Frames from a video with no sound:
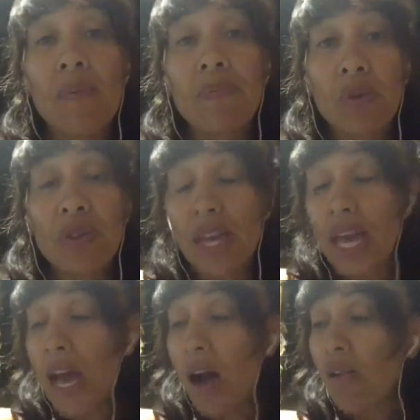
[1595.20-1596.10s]
with their
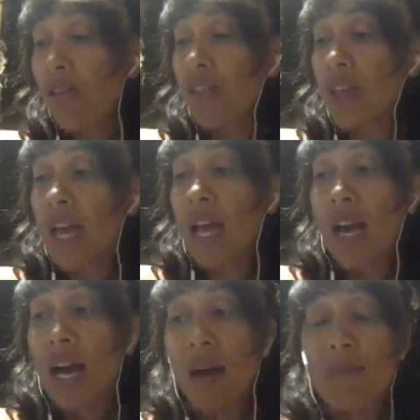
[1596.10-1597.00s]
health.
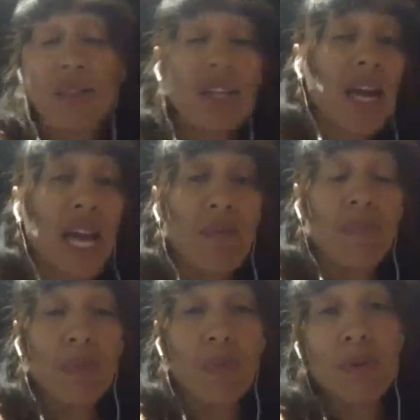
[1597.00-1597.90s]
And then I have
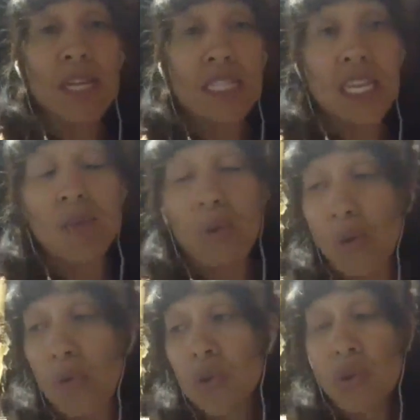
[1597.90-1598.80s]
people in my team
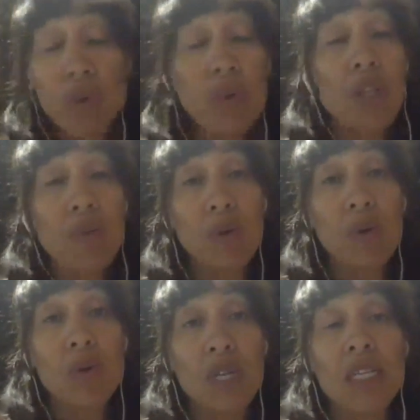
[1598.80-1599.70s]
who do want to
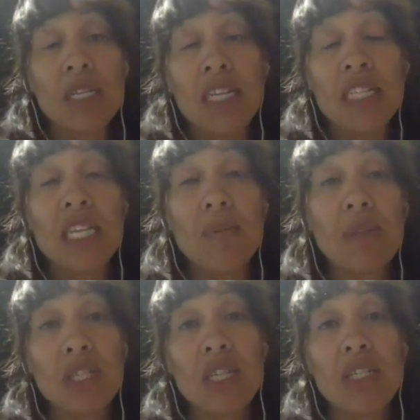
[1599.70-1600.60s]
build and
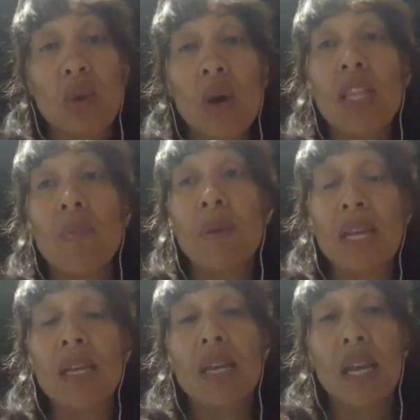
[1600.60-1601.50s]
establish quite a
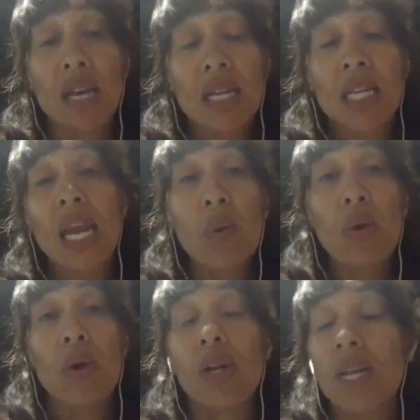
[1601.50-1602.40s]
big
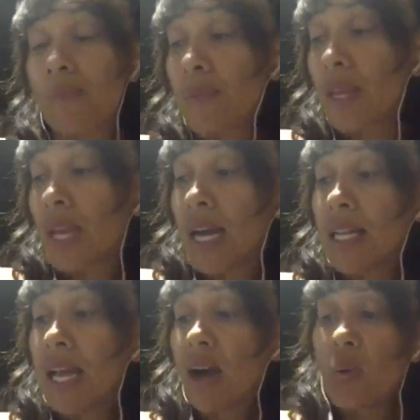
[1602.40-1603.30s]
network. And
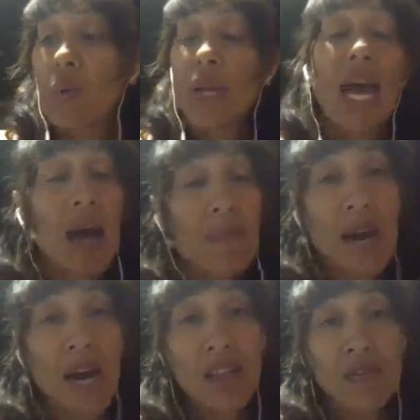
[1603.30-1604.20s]
now we are
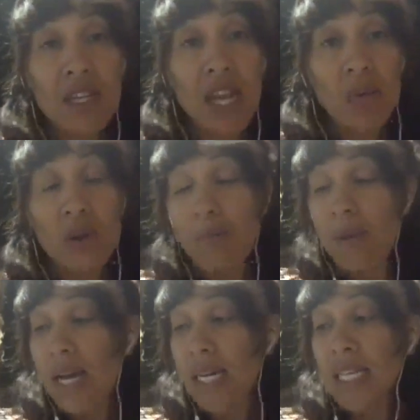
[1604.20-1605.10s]
part of a network
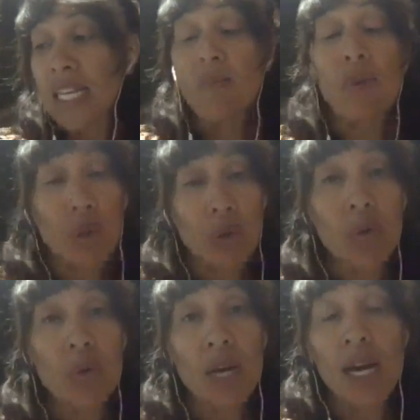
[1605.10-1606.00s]
marketing
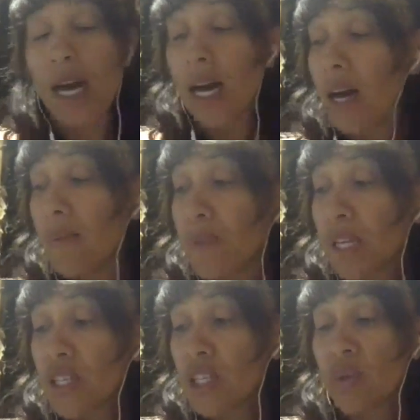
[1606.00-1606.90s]
model. And
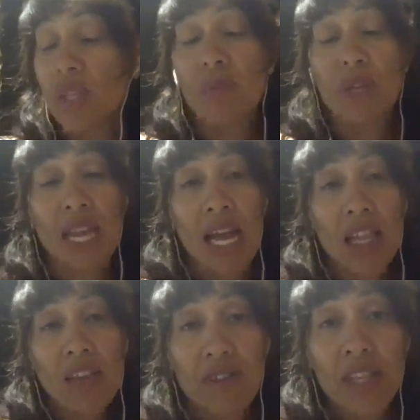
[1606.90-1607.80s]
I just want to bring the
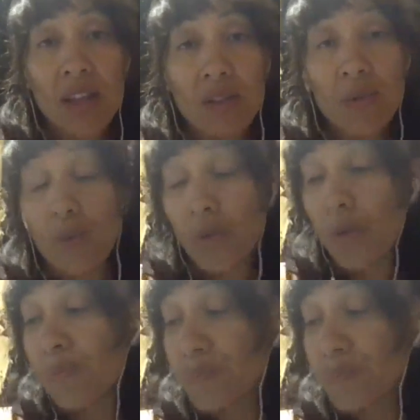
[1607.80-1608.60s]
elephant out of the room